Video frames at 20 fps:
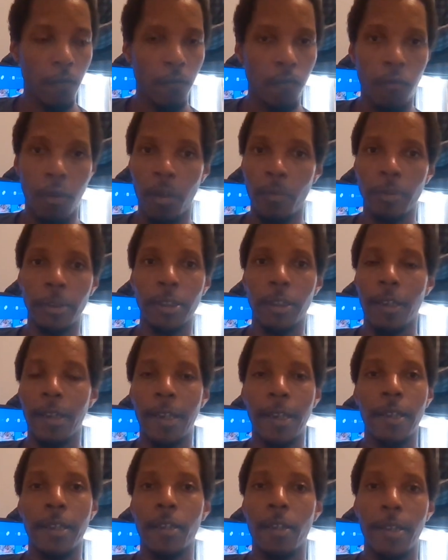Rome was
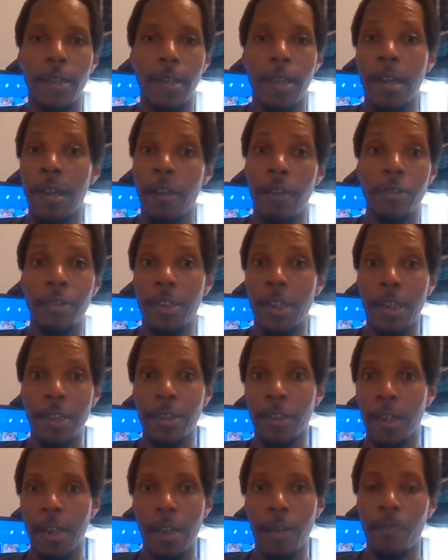like, Harris
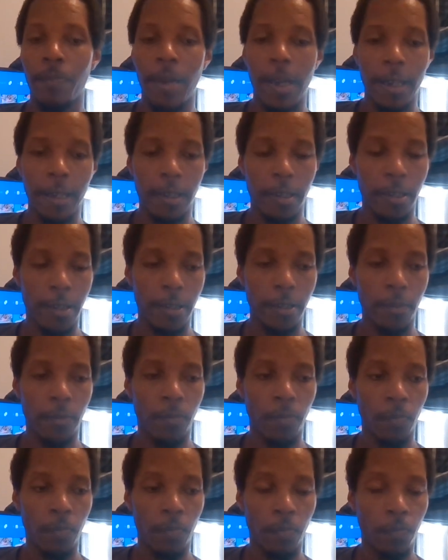hasn't gotten back yet.
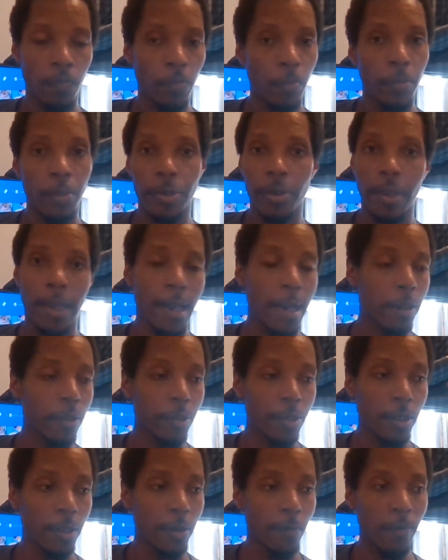So
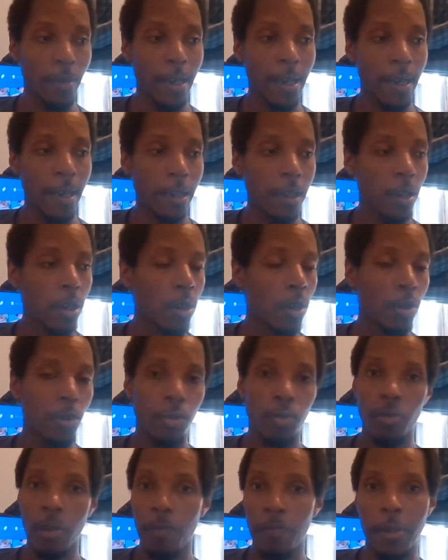Harris isn't back.
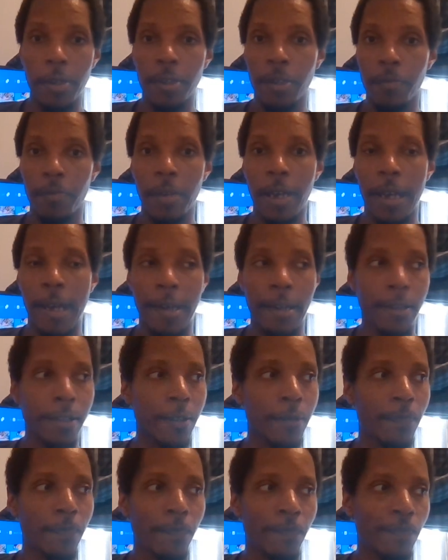Trip isn't
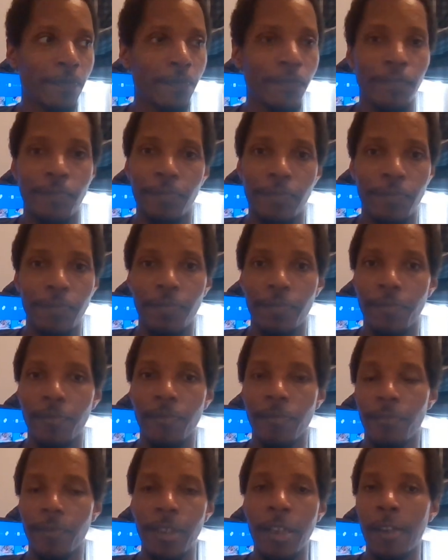back.
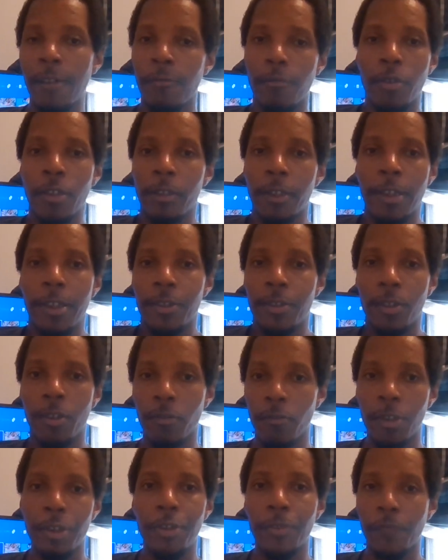There really is no
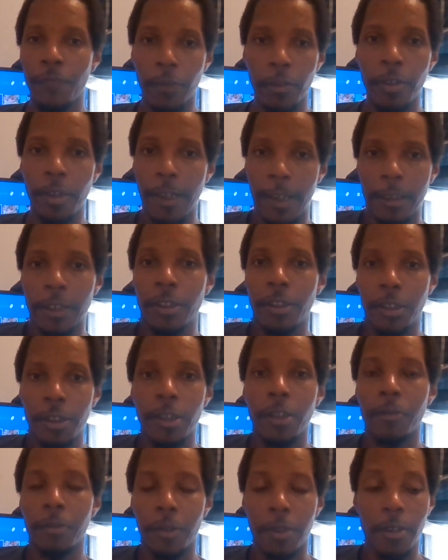reason for you to
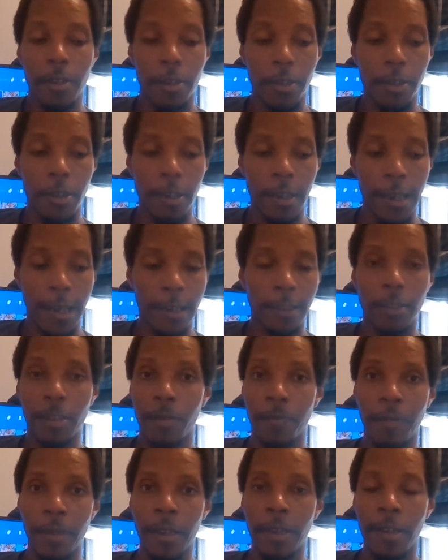
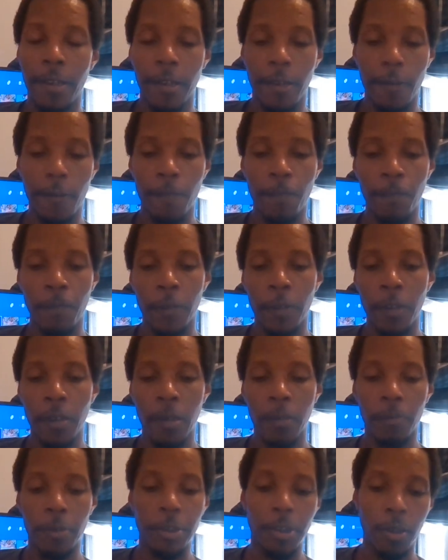actually be there.
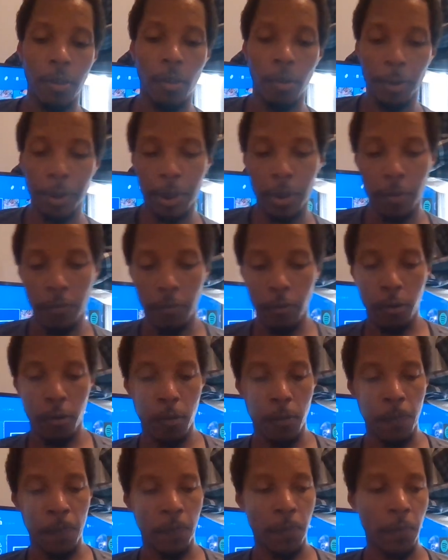But she goes to the
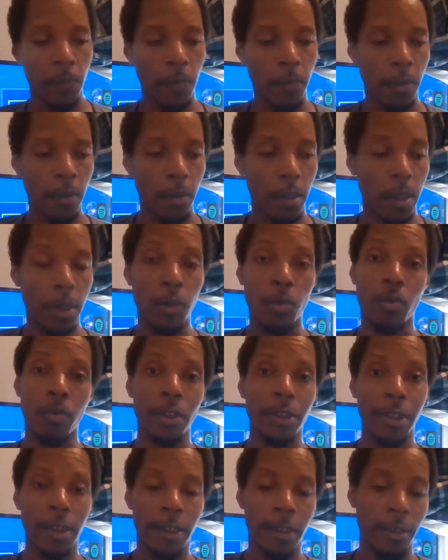room, and
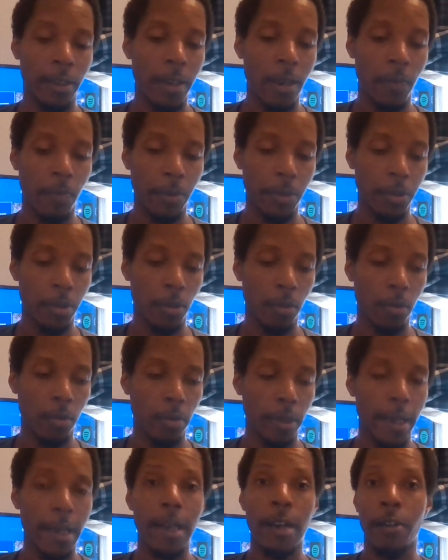towards the end of the
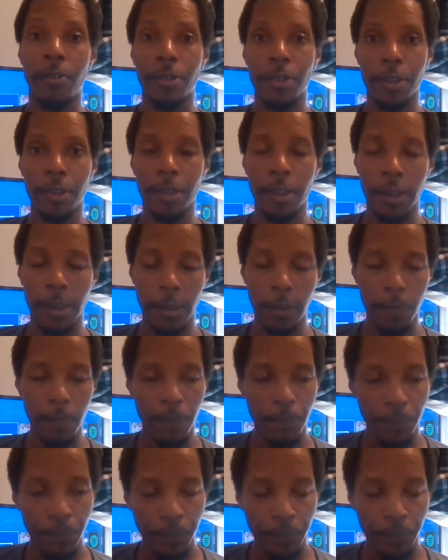episode, Harris is there.